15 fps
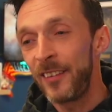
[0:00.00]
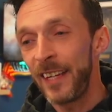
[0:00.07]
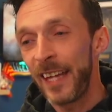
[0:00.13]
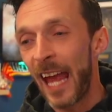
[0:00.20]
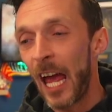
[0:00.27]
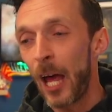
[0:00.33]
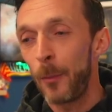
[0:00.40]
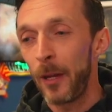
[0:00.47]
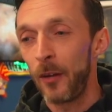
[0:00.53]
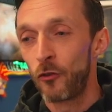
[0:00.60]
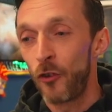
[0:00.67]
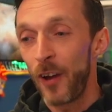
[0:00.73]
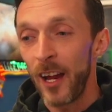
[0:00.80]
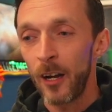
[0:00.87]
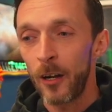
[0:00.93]
Diabi
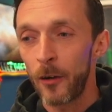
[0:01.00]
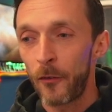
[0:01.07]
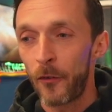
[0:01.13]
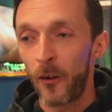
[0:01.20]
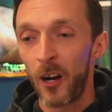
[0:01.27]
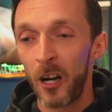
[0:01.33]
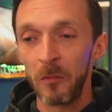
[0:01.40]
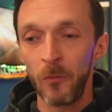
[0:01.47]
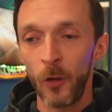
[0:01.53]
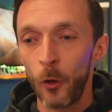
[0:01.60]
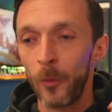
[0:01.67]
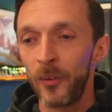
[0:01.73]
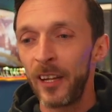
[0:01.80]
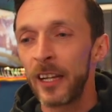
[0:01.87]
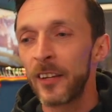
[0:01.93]
rare for,
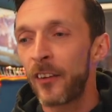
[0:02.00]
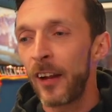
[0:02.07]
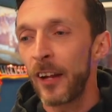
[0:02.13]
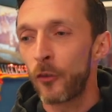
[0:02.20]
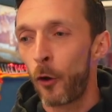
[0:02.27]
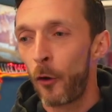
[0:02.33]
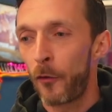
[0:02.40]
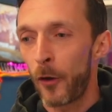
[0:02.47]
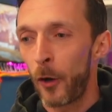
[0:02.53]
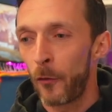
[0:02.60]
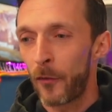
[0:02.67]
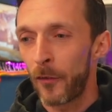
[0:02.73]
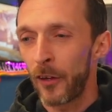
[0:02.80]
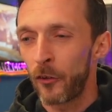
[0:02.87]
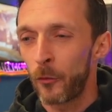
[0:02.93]
we sent a direct offer out
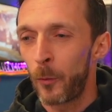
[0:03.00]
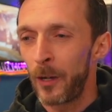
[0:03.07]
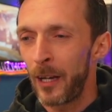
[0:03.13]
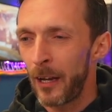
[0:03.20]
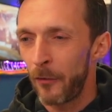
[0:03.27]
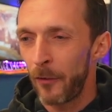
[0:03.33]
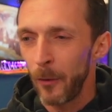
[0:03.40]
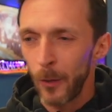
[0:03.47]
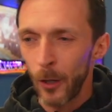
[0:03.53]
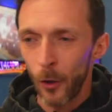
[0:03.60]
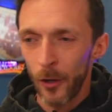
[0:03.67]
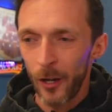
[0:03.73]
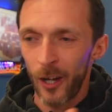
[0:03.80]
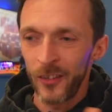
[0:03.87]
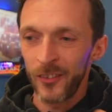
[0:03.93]
for this one and I think we
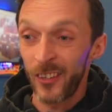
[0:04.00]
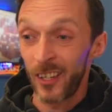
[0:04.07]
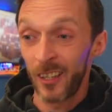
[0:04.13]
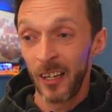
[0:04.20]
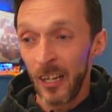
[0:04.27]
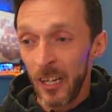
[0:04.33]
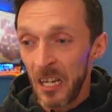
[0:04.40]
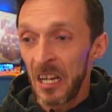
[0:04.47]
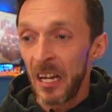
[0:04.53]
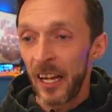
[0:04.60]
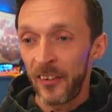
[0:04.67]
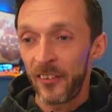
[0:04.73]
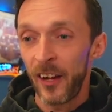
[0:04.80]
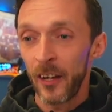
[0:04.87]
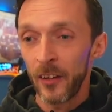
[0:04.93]
got it
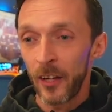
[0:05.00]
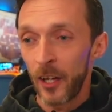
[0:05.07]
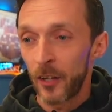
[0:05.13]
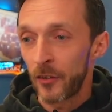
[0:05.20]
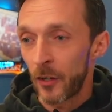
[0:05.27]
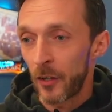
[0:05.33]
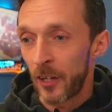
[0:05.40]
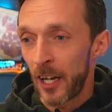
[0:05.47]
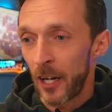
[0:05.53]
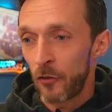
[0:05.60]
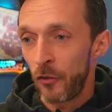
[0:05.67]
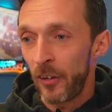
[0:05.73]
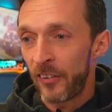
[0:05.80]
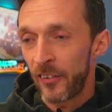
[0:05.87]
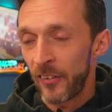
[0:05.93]
certainly under kind
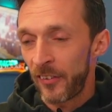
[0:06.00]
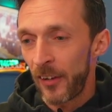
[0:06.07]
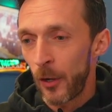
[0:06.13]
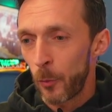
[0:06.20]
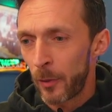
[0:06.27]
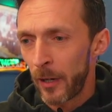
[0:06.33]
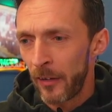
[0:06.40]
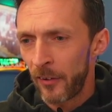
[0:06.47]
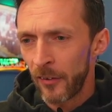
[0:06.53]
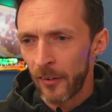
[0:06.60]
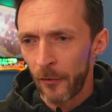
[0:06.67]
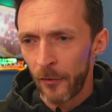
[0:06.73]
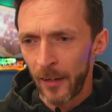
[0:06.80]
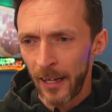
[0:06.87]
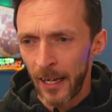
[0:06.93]
of recent sale prices, I
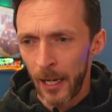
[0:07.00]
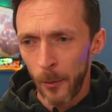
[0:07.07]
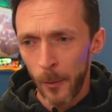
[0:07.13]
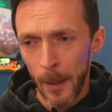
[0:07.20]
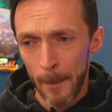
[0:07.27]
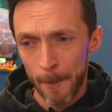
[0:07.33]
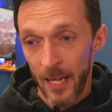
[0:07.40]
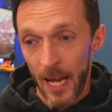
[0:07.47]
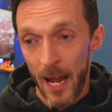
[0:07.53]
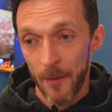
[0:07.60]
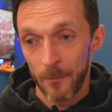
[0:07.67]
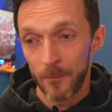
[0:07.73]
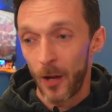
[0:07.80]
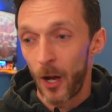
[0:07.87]
think anyway. Yeah.